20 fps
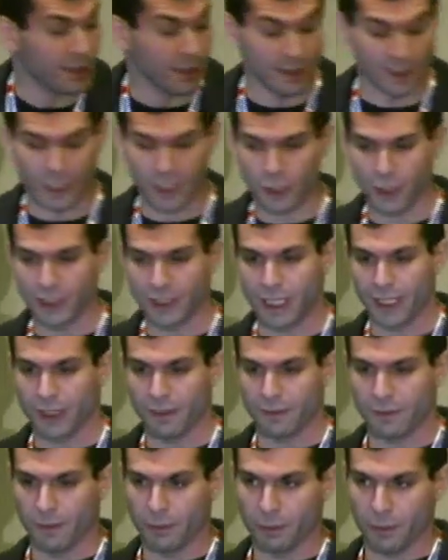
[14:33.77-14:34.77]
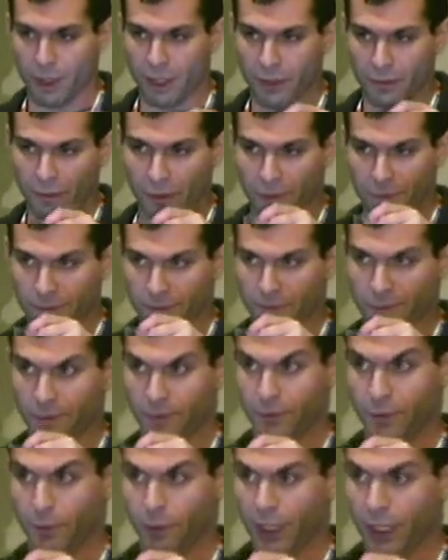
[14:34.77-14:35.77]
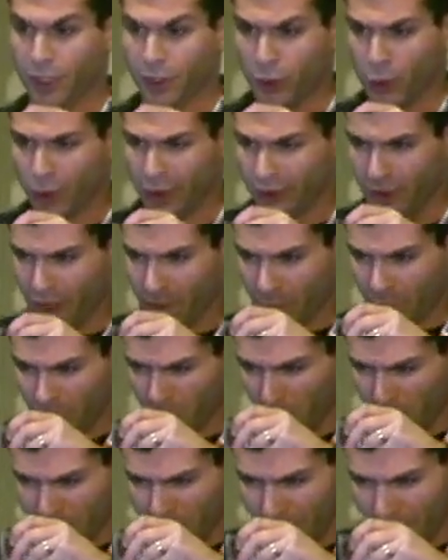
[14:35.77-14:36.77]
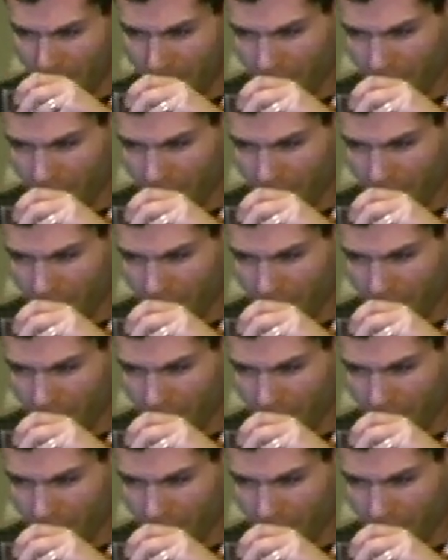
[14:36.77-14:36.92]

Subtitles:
is actually taken from the Android developers website,